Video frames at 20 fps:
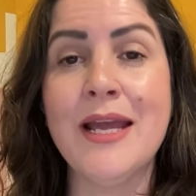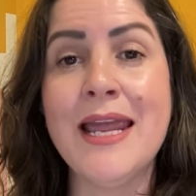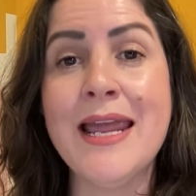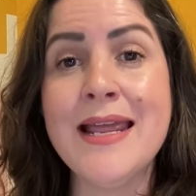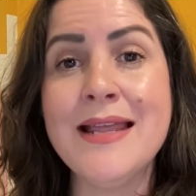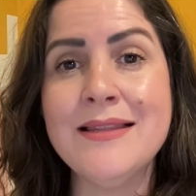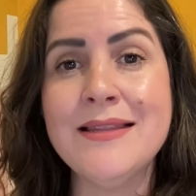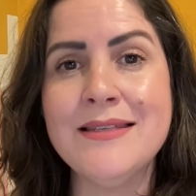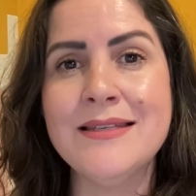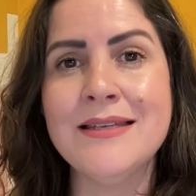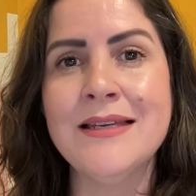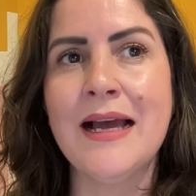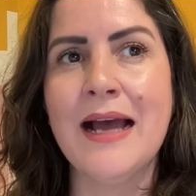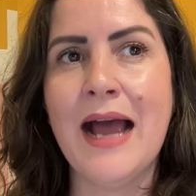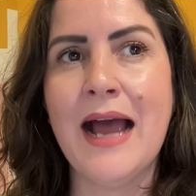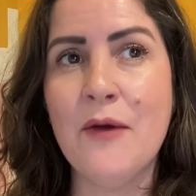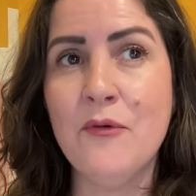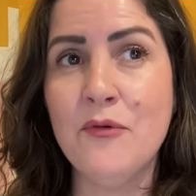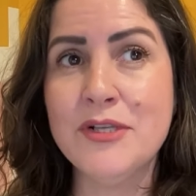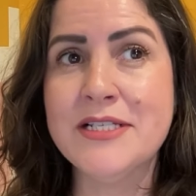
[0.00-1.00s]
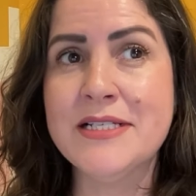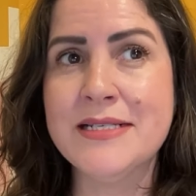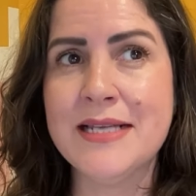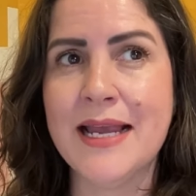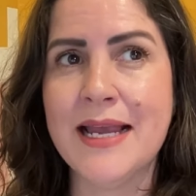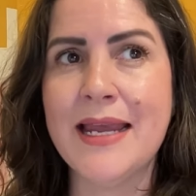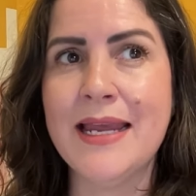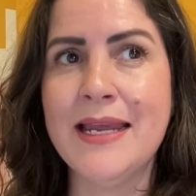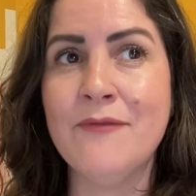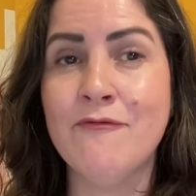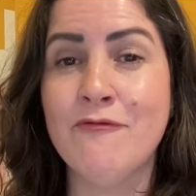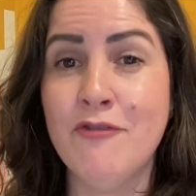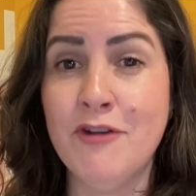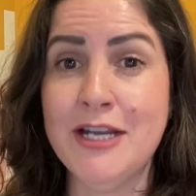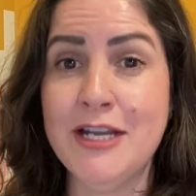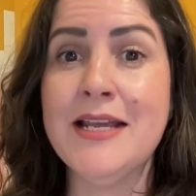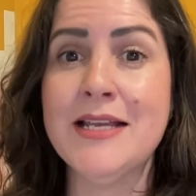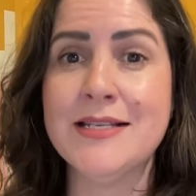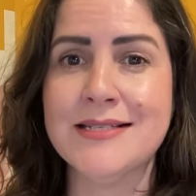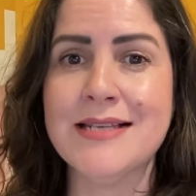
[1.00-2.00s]
And I would say
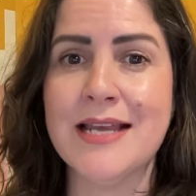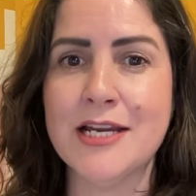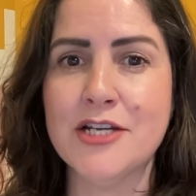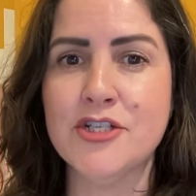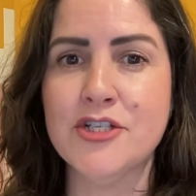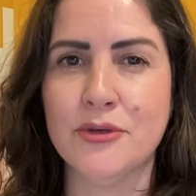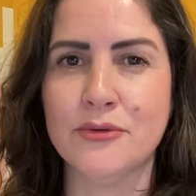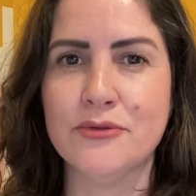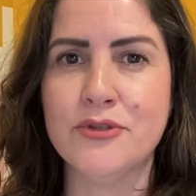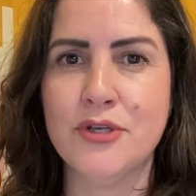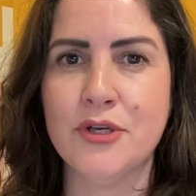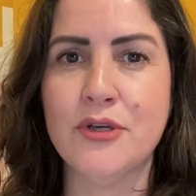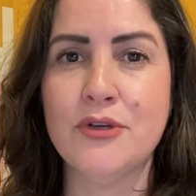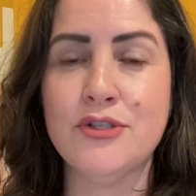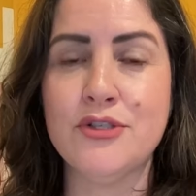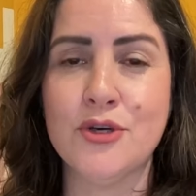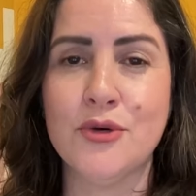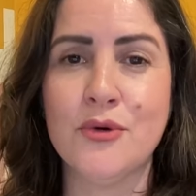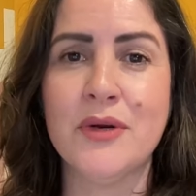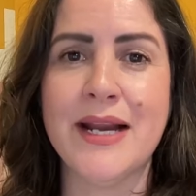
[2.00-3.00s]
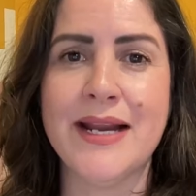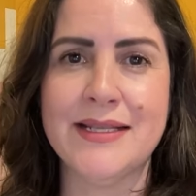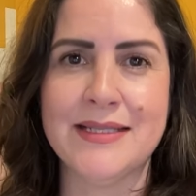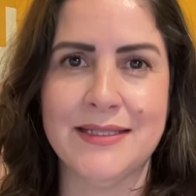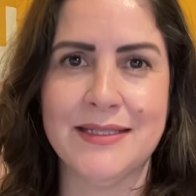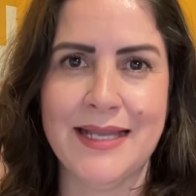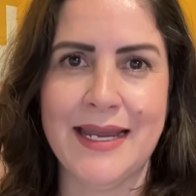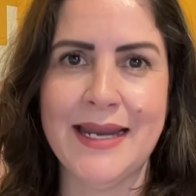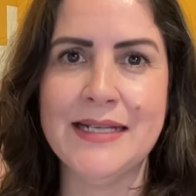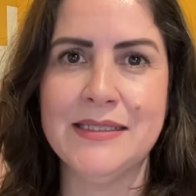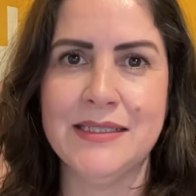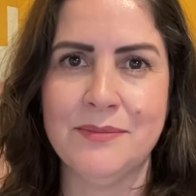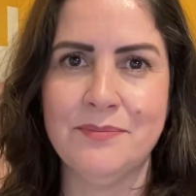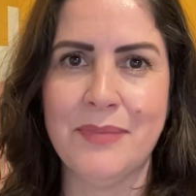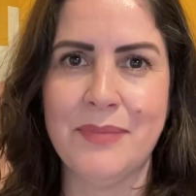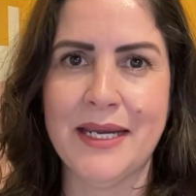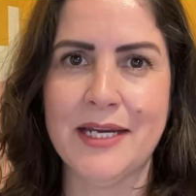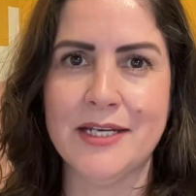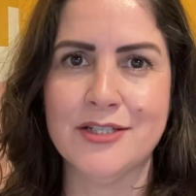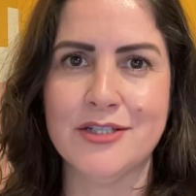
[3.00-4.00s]
really essential too to create a landing
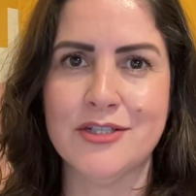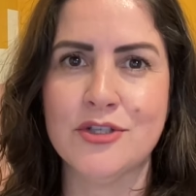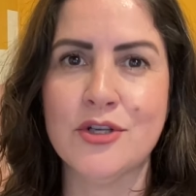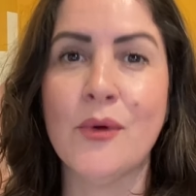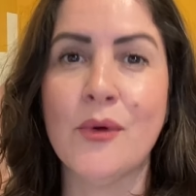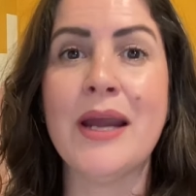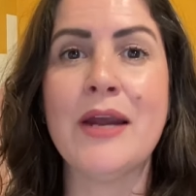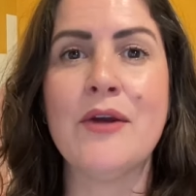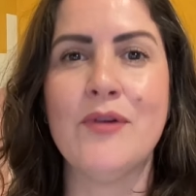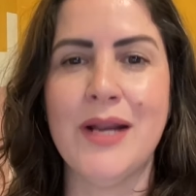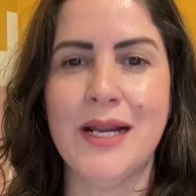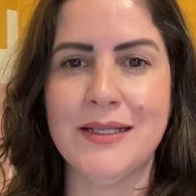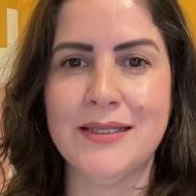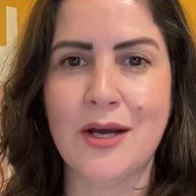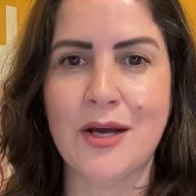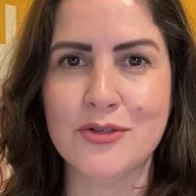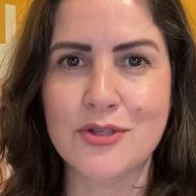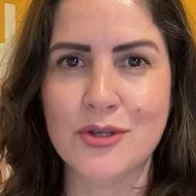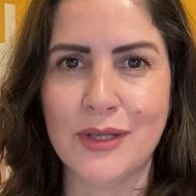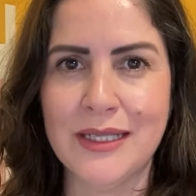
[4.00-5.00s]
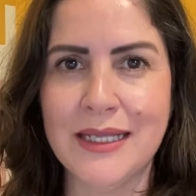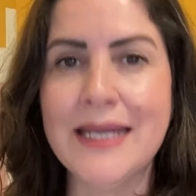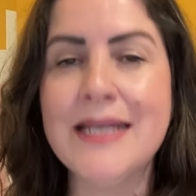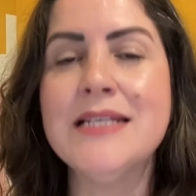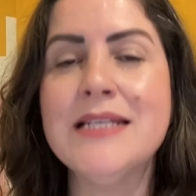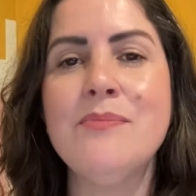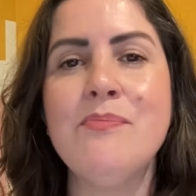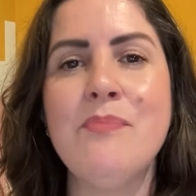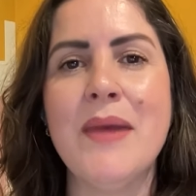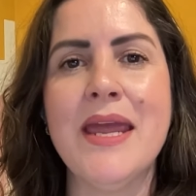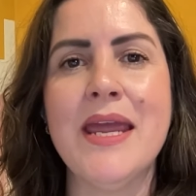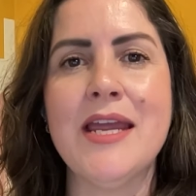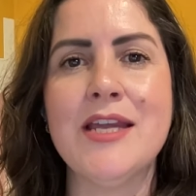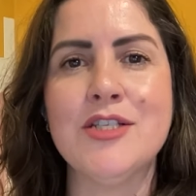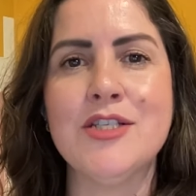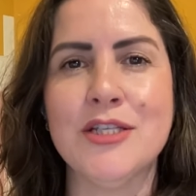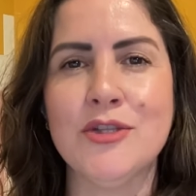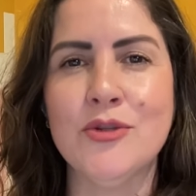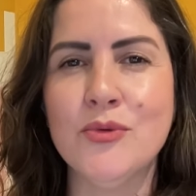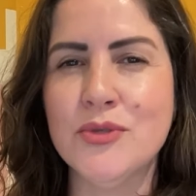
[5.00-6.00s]
page. So I create also a landing
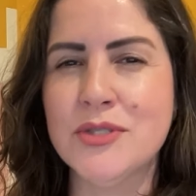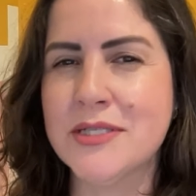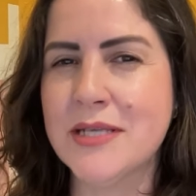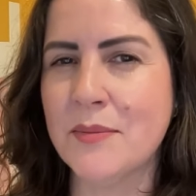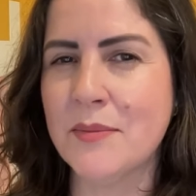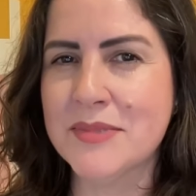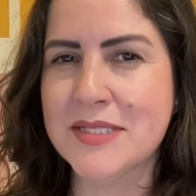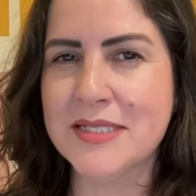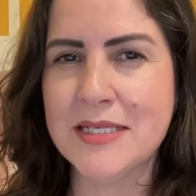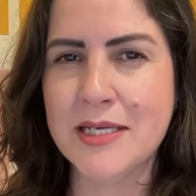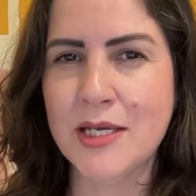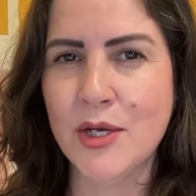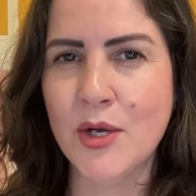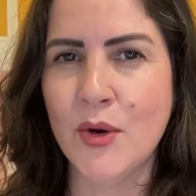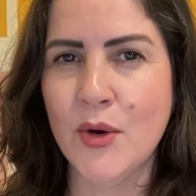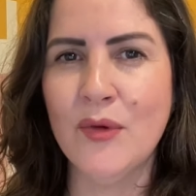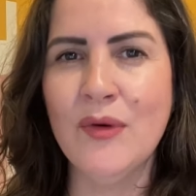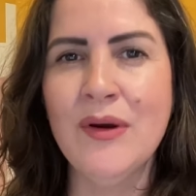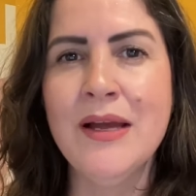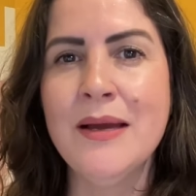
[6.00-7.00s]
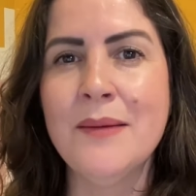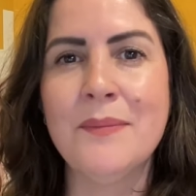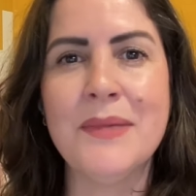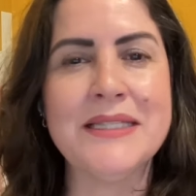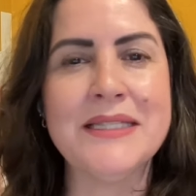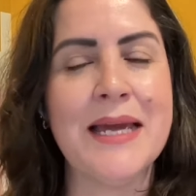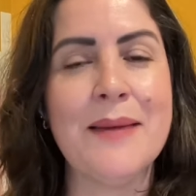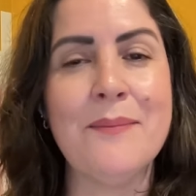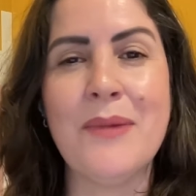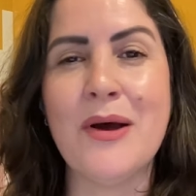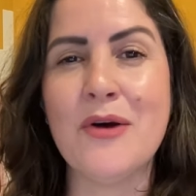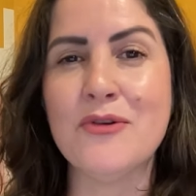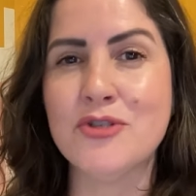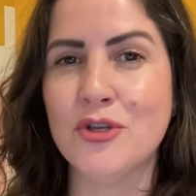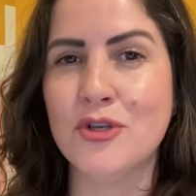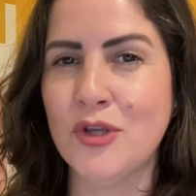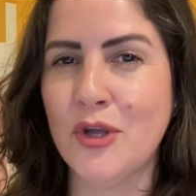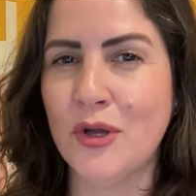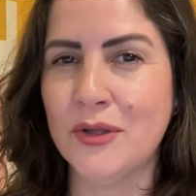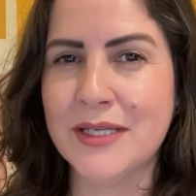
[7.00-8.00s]
page and do some SEO, but I'm also
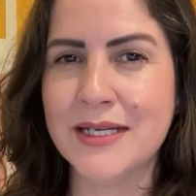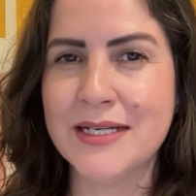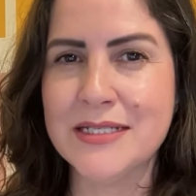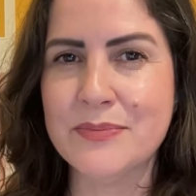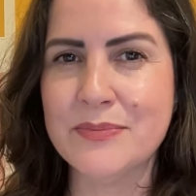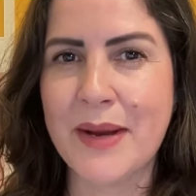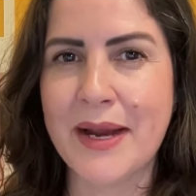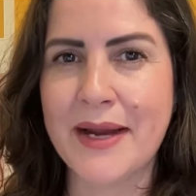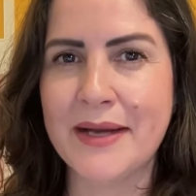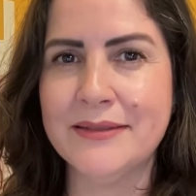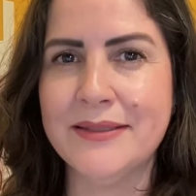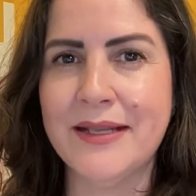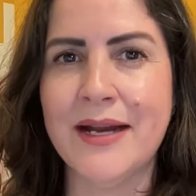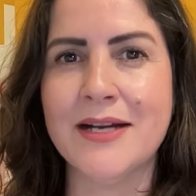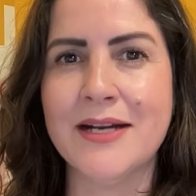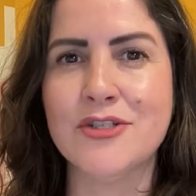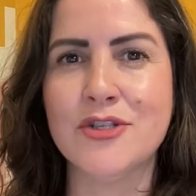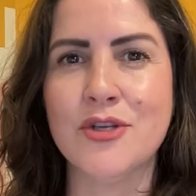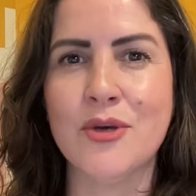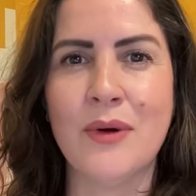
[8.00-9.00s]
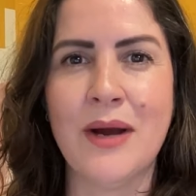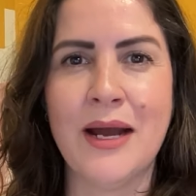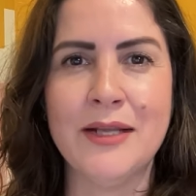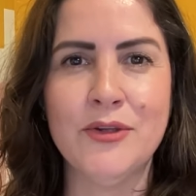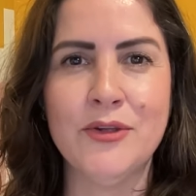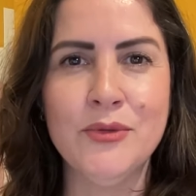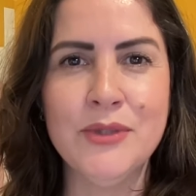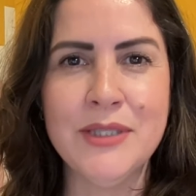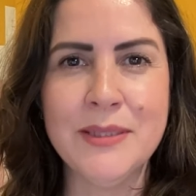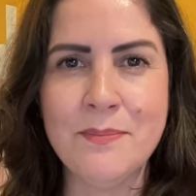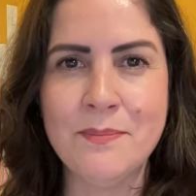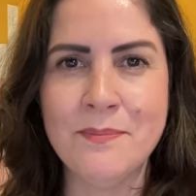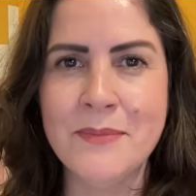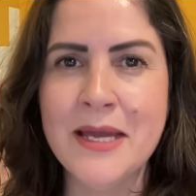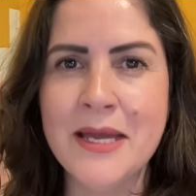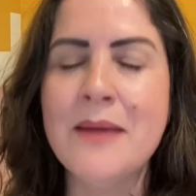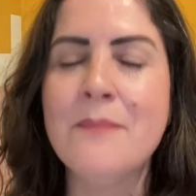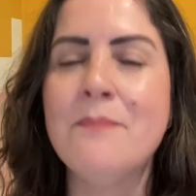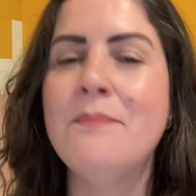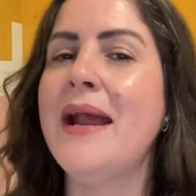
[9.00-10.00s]
not expert there. So I do the
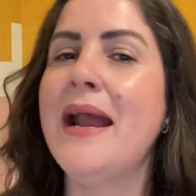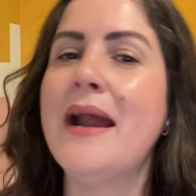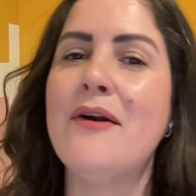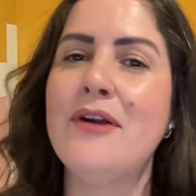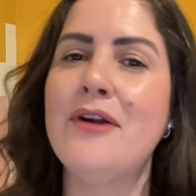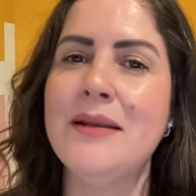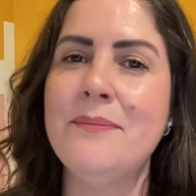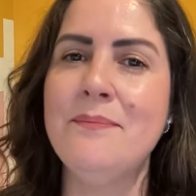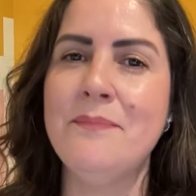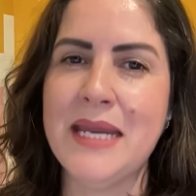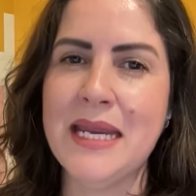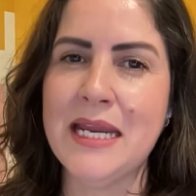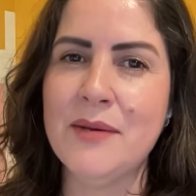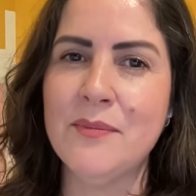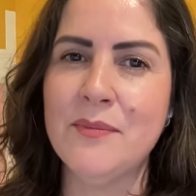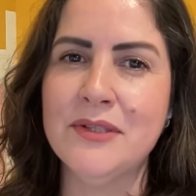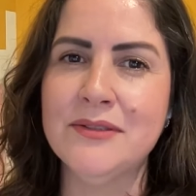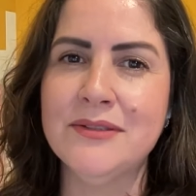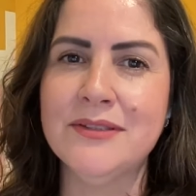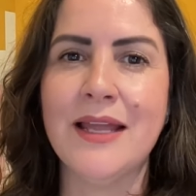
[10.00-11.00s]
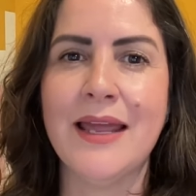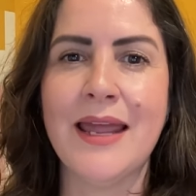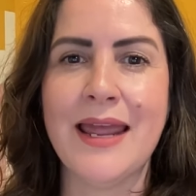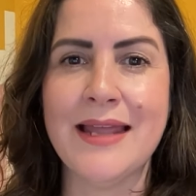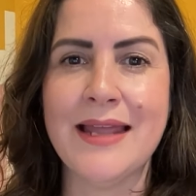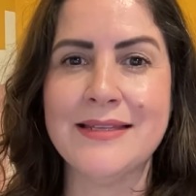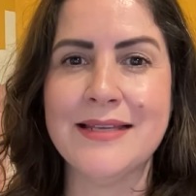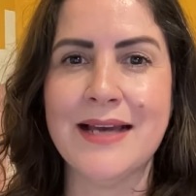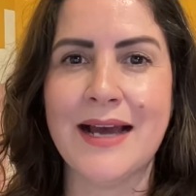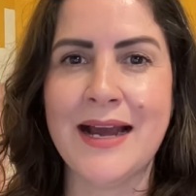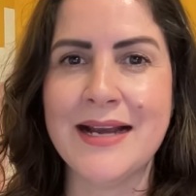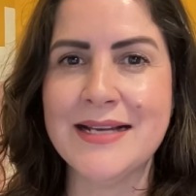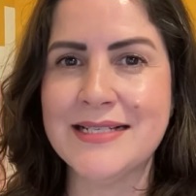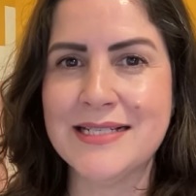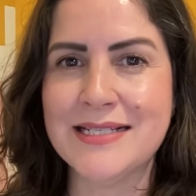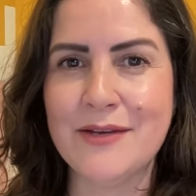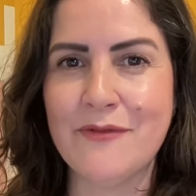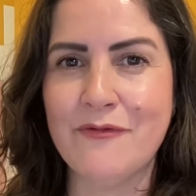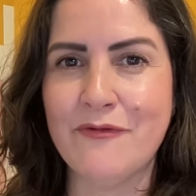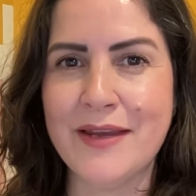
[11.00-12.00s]
bare minimum and I
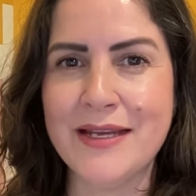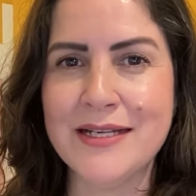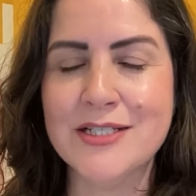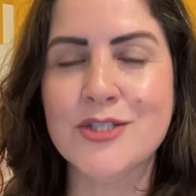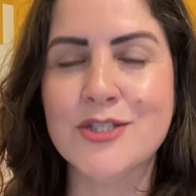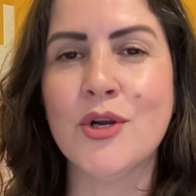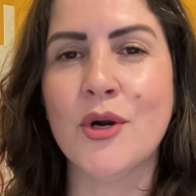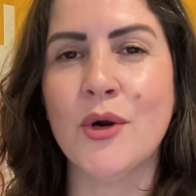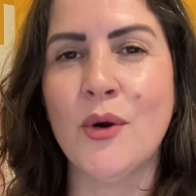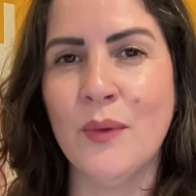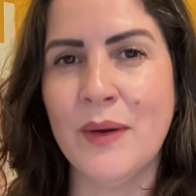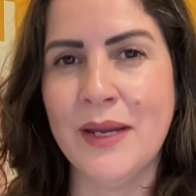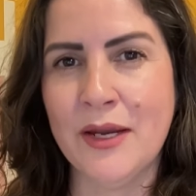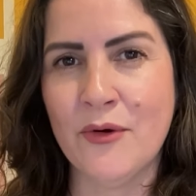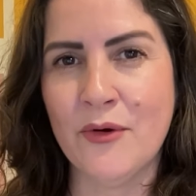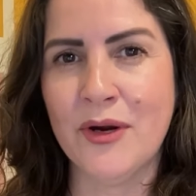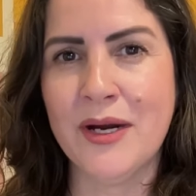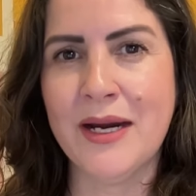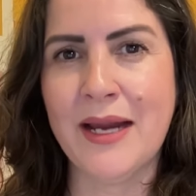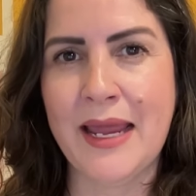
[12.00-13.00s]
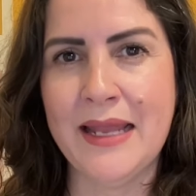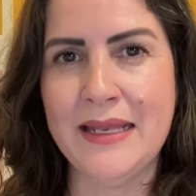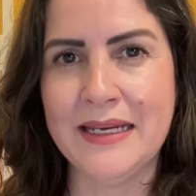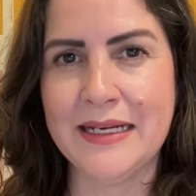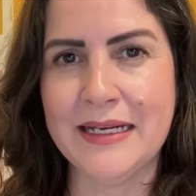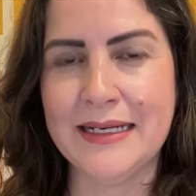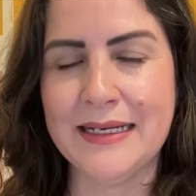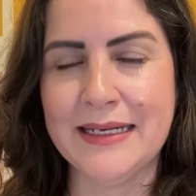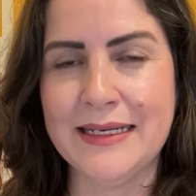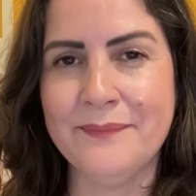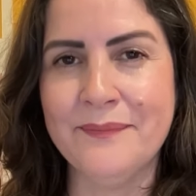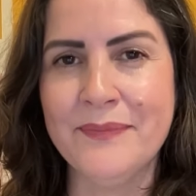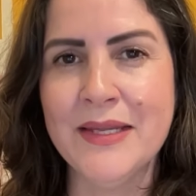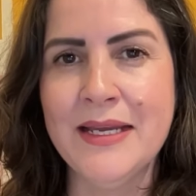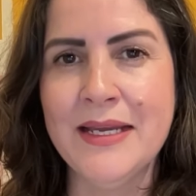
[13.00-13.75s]
see things growing organically.